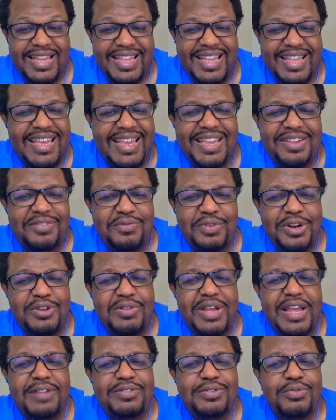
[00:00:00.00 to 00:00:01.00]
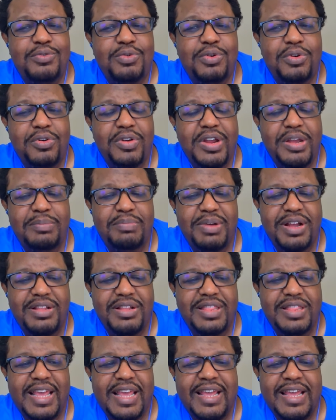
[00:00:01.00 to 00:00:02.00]
We don't have to worry
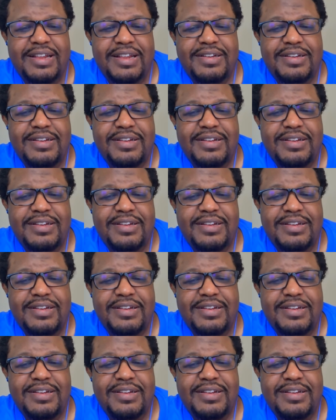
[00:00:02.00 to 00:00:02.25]
about that.